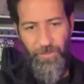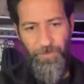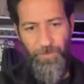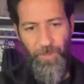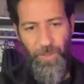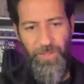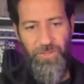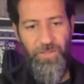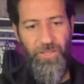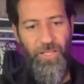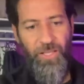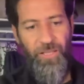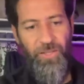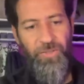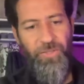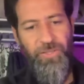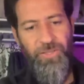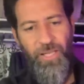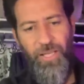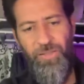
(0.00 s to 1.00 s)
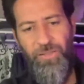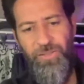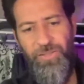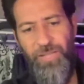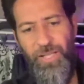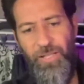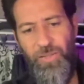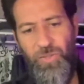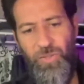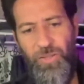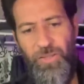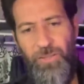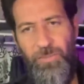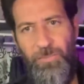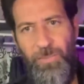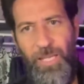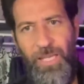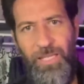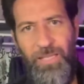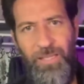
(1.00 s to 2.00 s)
but uh, this kettle is actually
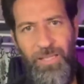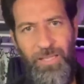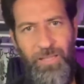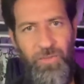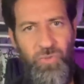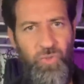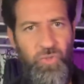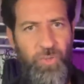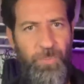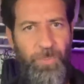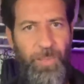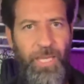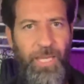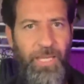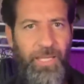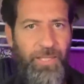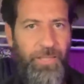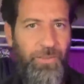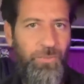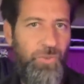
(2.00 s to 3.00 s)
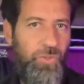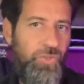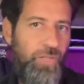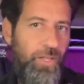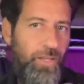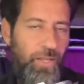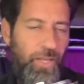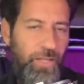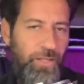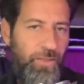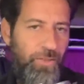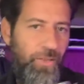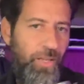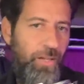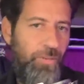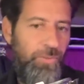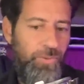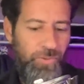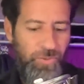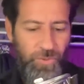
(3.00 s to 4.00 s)
made in Japan, which I kind of
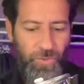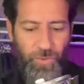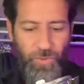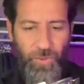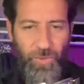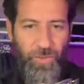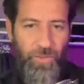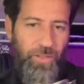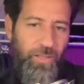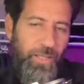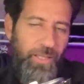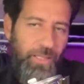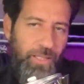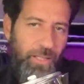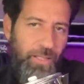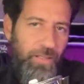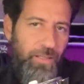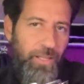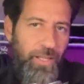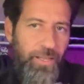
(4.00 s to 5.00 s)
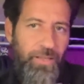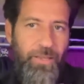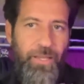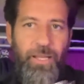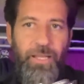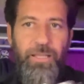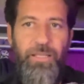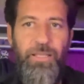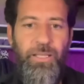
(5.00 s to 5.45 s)
thought was cool. I kind of like that.